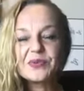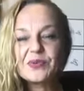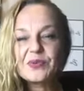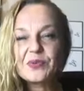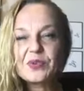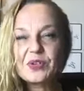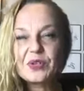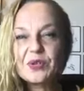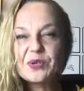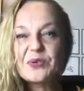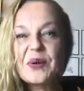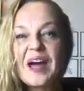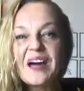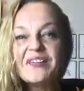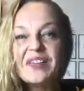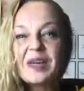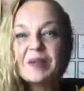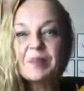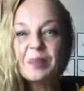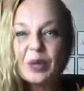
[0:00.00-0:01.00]
You have a
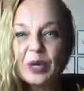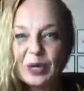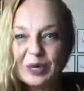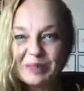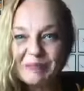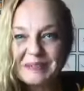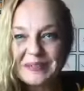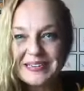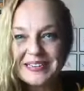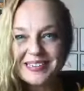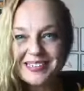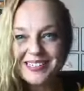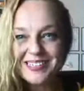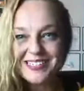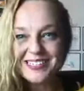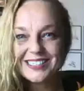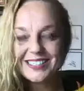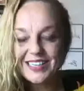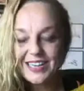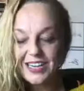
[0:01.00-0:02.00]
purpose.
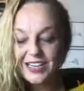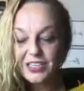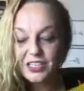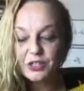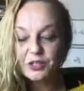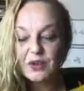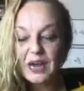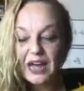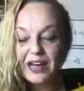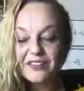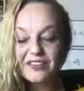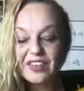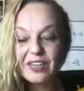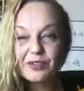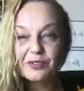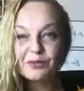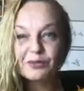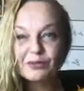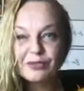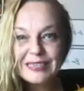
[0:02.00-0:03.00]
You have a
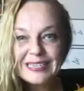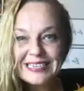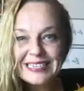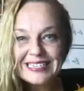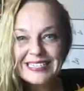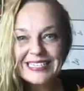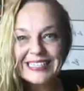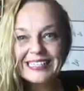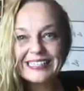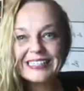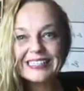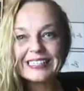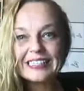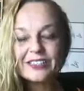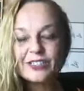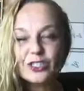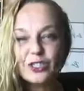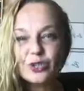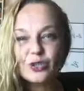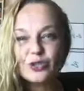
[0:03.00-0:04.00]
reason
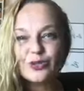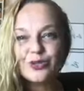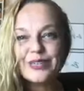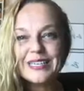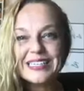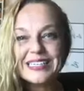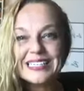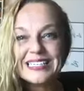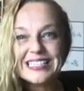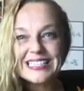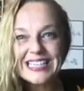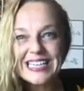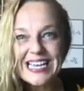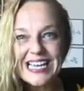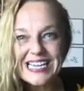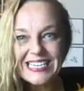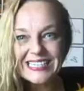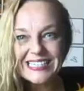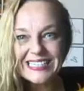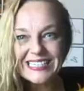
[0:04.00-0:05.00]
to
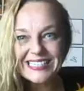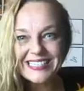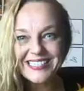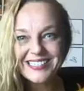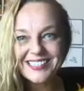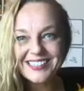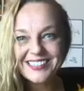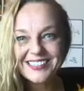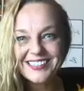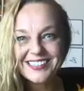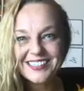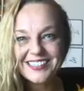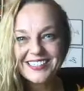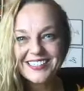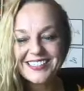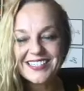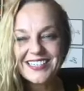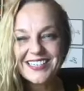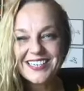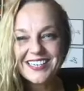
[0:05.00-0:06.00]
exist.
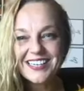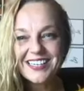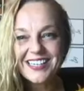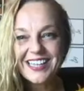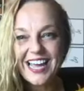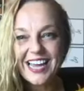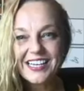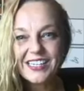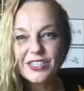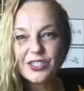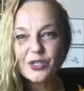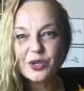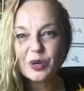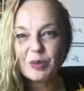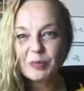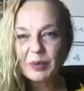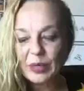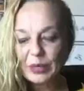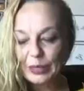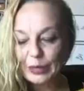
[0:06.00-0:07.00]
That is your
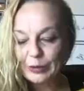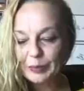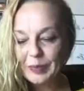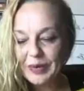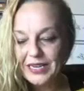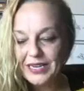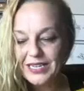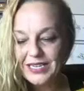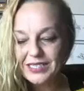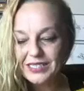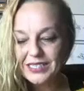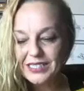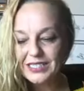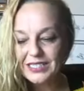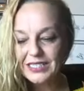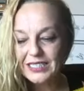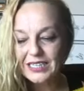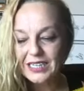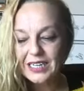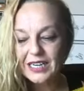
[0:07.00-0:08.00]
purpose.
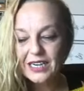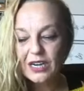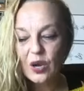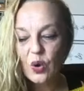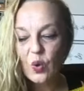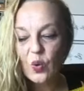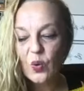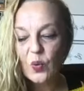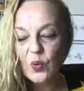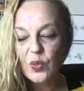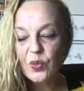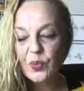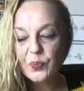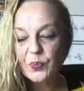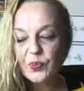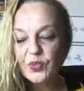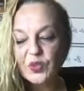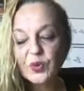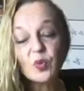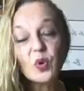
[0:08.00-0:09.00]

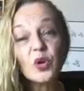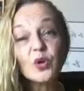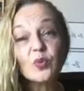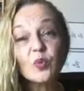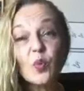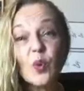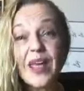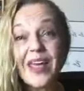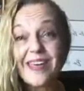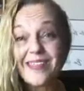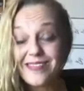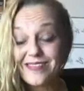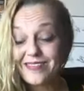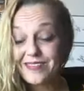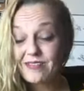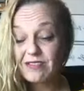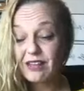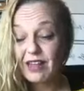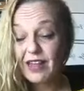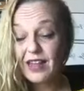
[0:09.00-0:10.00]
The word with,
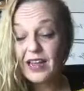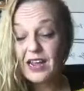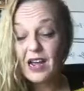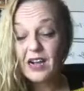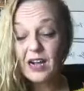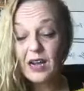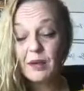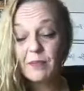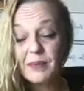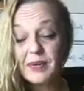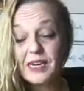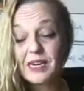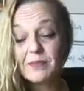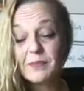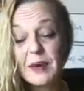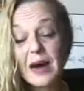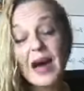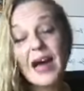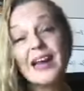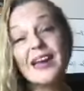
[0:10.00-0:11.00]
okay? Accompanied
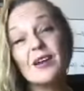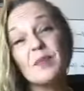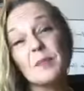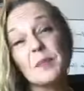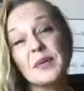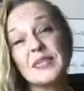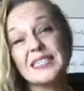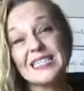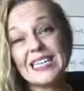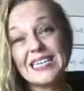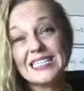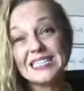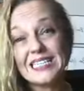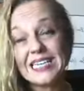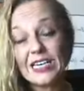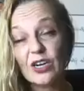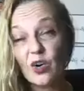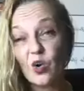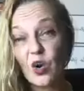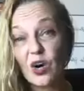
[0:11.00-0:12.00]
by possessing
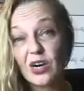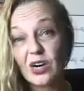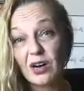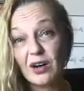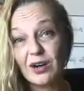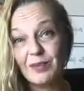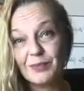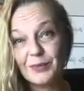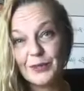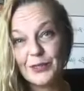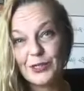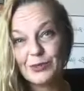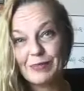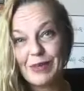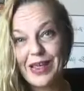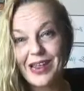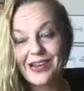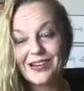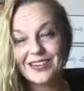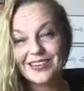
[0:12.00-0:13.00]
or accomplishment.
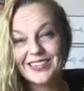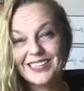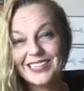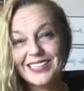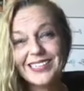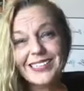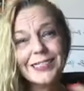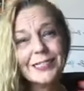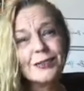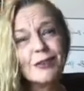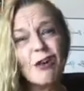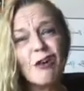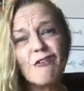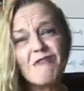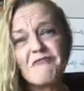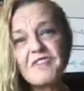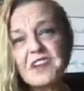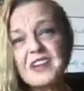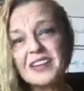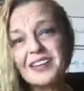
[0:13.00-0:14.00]
This is all
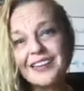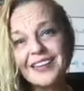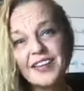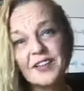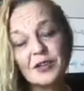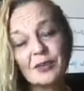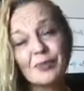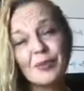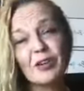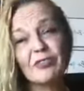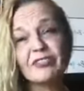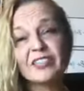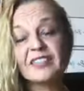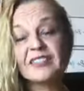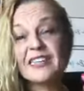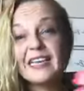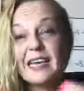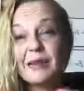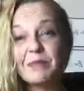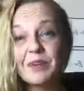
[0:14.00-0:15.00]
fitting together perfectly.
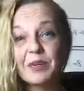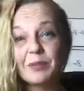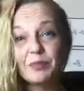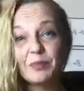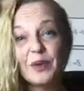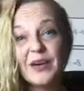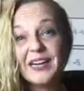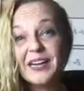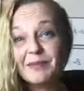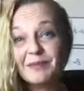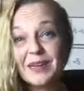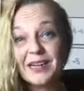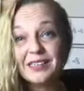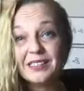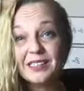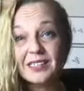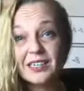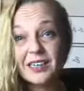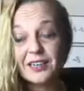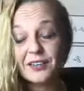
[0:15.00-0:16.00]
I'm going to bring it back
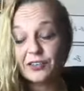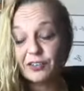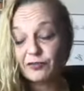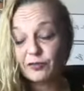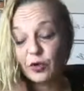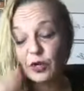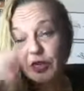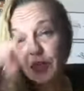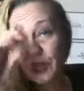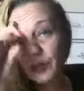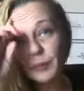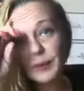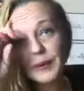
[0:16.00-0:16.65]
together for you, but